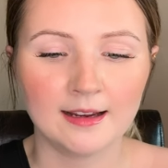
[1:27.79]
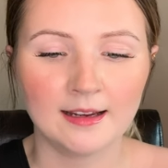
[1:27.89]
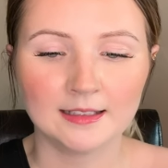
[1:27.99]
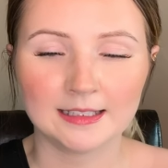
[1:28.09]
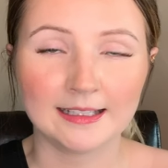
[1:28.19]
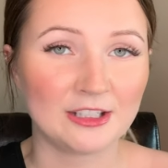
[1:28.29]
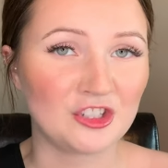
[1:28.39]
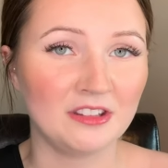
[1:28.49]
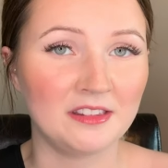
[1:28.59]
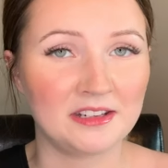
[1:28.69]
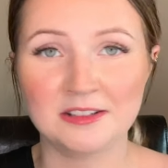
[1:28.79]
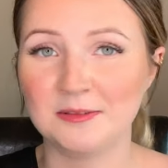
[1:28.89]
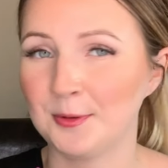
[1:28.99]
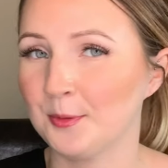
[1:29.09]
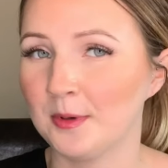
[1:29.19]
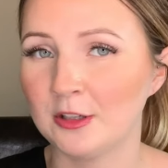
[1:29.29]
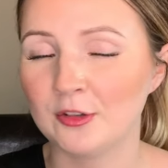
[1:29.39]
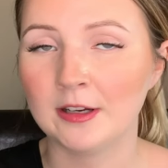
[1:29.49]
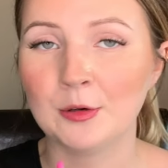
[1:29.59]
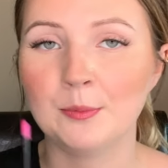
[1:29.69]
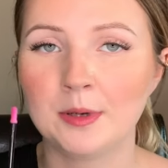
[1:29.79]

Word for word: and like a shade that I don't want to try out,